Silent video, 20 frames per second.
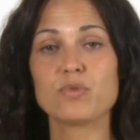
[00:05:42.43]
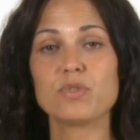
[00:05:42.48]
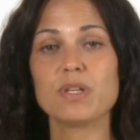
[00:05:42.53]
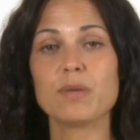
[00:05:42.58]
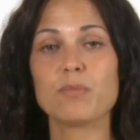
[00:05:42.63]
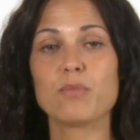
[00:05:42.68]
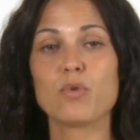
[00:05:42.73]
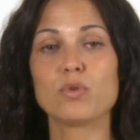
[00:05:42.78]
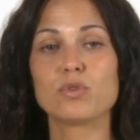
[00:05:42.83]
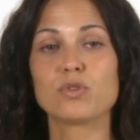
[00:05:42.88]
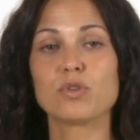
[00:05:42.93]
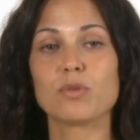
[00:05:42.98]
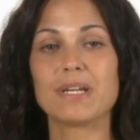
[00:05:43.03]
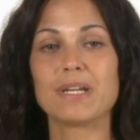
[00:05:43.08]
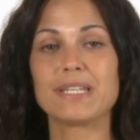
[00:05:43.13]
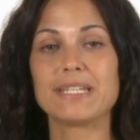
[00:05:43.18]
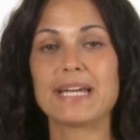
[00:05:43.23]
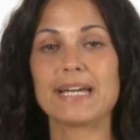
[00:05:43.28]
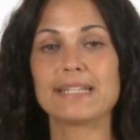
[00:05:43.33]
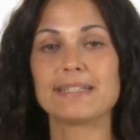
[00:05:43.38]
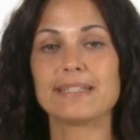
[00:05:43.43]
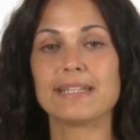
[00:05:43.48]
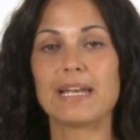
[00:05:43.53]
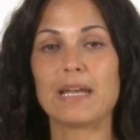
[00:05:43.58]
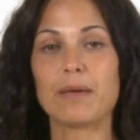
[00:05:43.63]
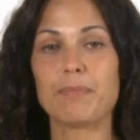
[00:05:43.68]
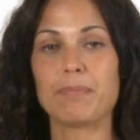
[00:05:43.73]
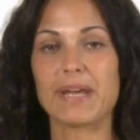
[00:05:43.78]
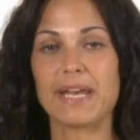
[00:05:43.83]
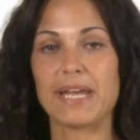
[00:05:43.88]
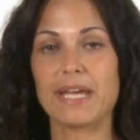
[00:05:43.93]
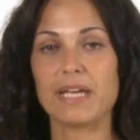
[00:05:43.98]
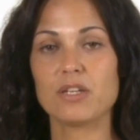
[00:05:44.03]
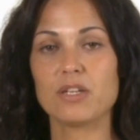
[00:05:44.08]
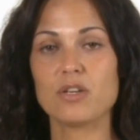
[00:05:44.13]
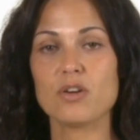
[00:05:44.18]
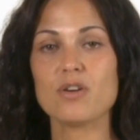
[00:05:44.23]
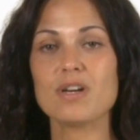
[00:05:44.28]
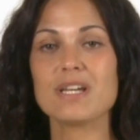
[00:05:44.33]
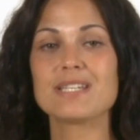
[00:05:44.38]
Remove very wet sponges from
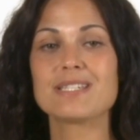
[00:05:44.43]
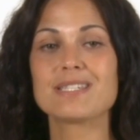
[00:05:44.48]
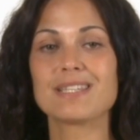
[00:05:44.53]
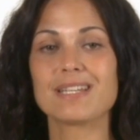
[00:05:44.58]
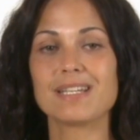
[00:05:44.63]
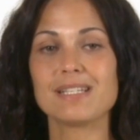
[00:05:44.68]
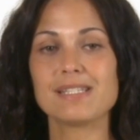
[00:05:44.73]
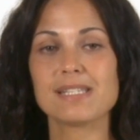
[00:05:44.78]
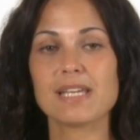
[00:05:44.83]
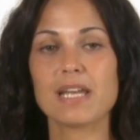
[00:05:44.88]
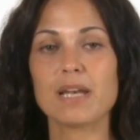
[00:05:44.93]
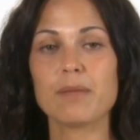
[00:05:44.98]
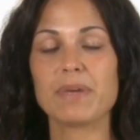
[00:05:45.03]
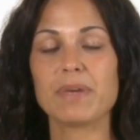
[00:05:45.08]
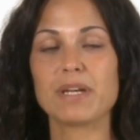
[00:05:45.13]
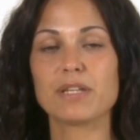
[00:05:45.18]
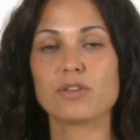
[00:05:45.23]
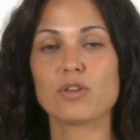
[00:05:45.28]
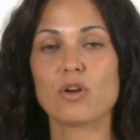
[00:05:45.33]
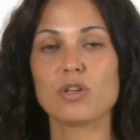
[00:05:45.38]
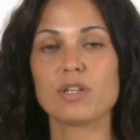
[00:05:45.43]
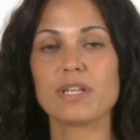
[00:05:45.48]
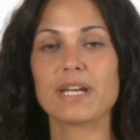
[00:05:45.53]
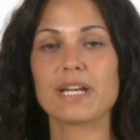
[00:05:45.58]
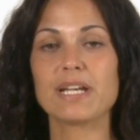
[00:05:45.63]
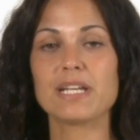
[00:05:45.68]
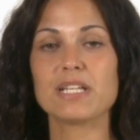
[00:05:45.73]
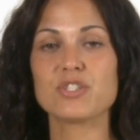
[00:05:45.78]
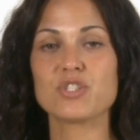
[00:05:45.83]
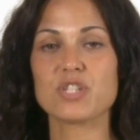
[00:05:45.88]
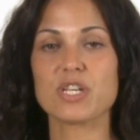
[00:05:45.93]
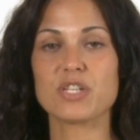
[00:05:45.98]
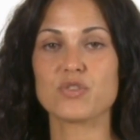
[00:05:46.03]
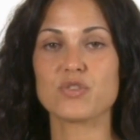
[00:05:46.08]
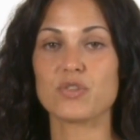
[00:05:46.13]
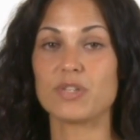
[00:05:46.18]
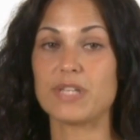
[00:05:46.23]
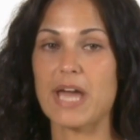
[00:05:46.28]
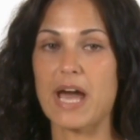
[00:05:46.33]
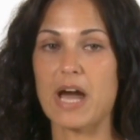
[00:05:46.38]
the appliance and squeeze them to
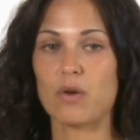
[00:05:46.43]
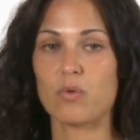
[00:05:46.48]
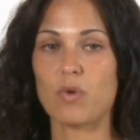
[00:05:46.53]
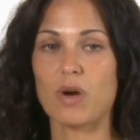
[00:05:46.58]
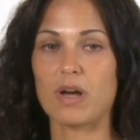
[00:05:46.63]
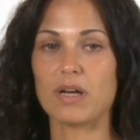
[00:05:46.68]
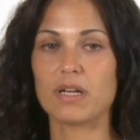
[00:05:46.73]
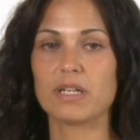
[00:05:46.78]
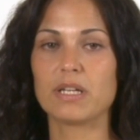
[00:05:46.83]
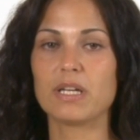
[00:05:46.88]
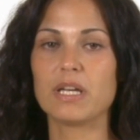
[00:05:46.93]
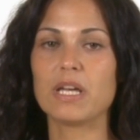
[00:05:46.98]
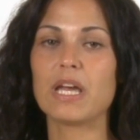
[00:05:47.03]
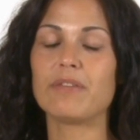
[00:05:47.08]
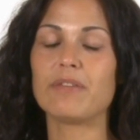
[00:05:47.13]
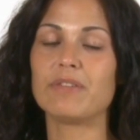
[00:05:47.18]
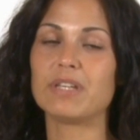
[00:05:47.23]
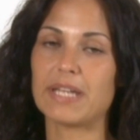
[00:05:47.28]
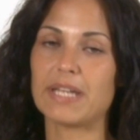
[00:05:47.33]
remove the excess water.